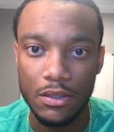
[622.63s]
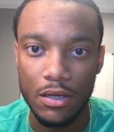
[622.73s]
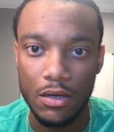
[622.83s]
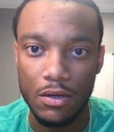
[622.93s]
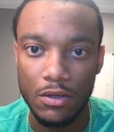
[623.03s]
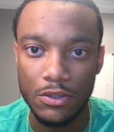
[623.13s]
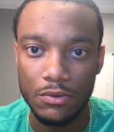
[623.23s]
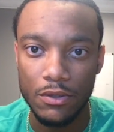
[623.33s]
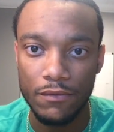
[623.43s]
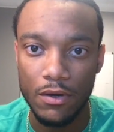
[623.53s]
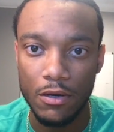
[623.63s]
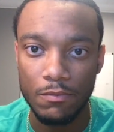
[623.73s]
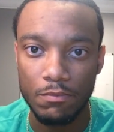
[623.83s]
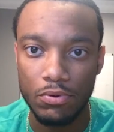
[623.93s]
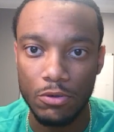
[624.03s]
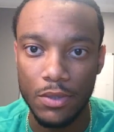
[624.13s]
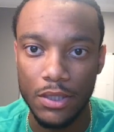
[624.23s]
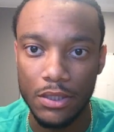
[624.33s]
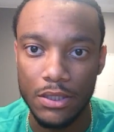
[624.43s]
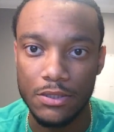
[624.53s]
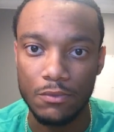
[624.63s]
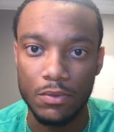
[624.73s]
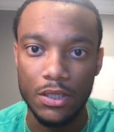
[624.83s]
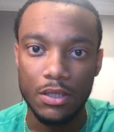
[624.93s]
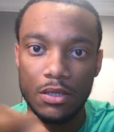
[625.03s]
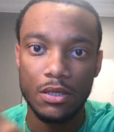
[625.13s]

I call 25 probate leads a week